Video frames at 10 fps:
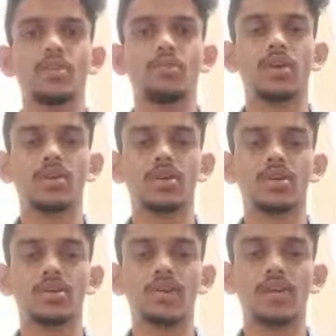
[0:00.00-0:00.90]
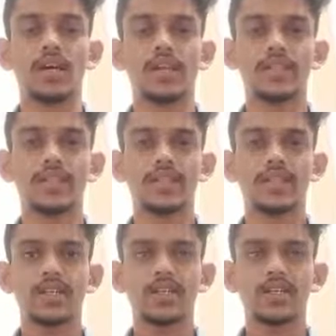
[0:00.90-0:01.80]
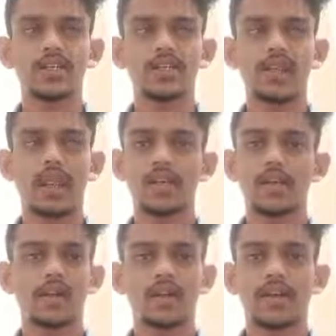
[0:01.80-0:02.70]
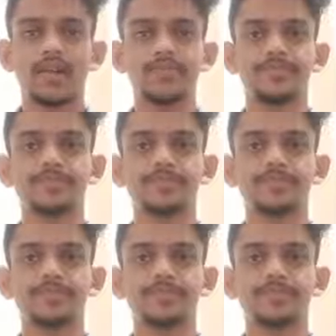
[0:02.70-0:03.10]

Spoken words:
but they are checked at runtime.